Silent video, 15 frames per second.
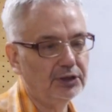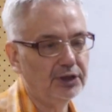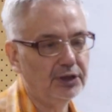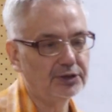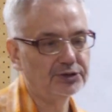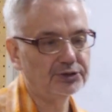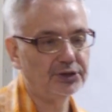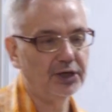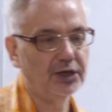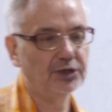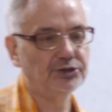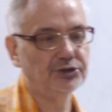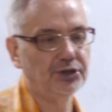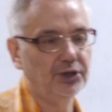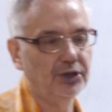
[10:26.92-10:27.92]
layer
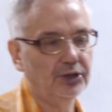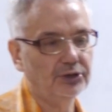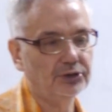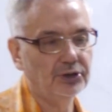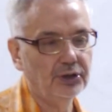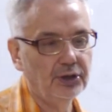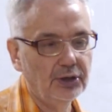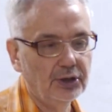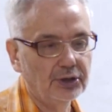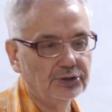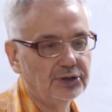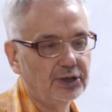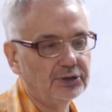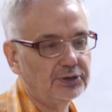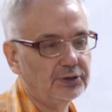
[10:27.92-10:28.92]
structure and
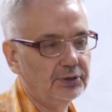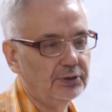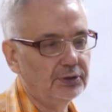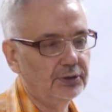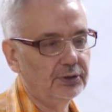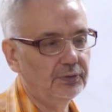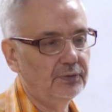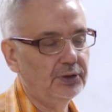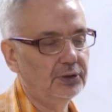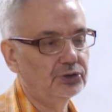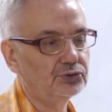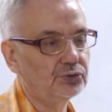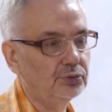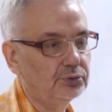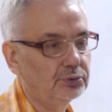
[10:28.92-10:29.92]
that we
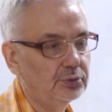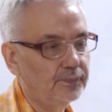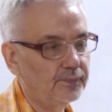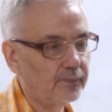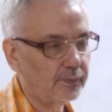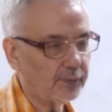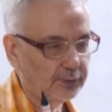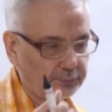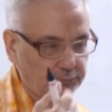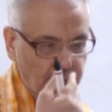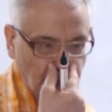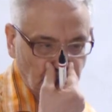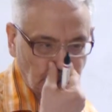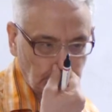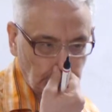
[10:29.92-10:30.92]
should
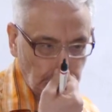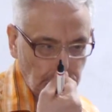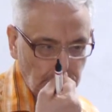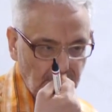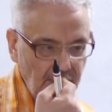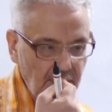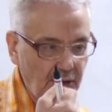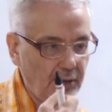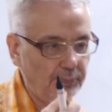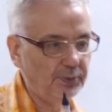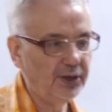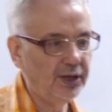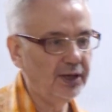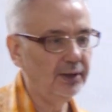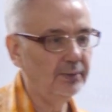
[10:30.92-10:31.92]

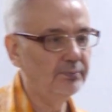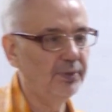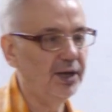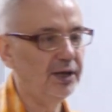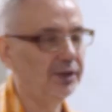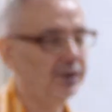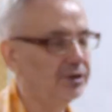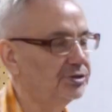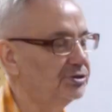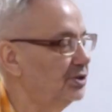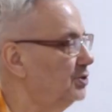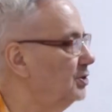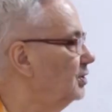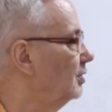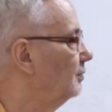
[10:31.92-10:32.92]
apply mainly
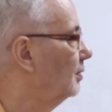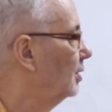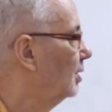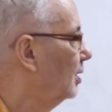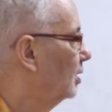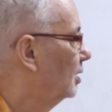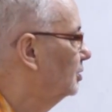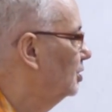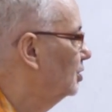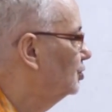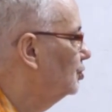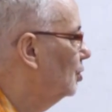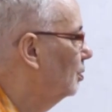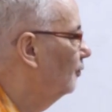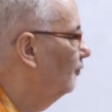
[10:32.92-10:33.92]
the
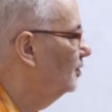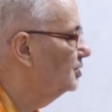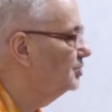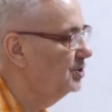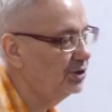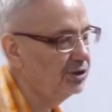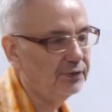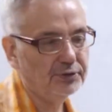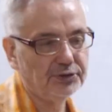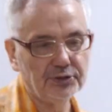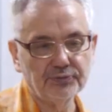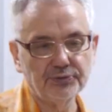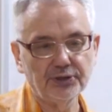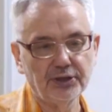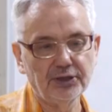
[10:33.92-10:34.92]
term with
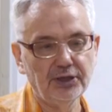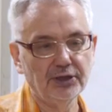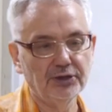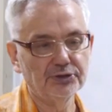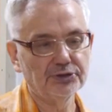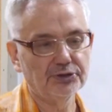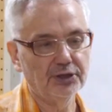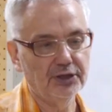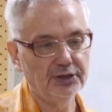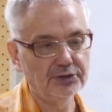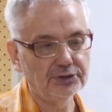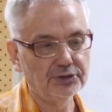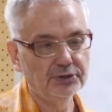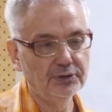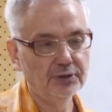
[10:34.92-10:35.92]
derivatives against
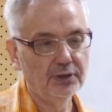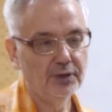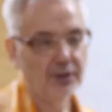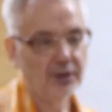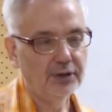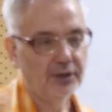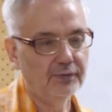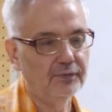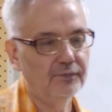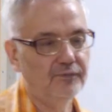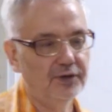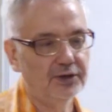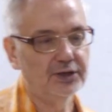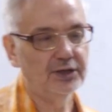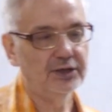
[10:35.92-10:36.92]
S,
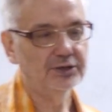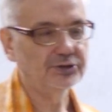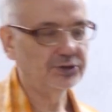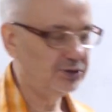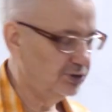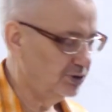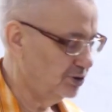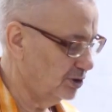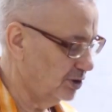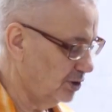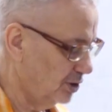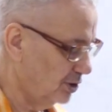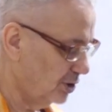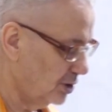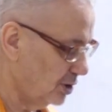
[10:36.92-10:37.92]
where S is the
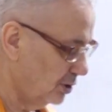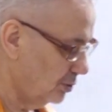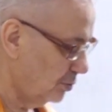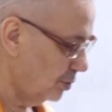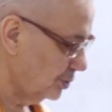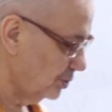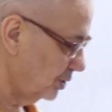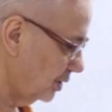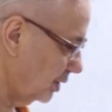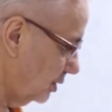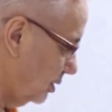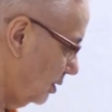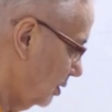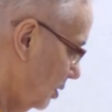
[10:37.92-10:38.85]
cylindrical coordinate.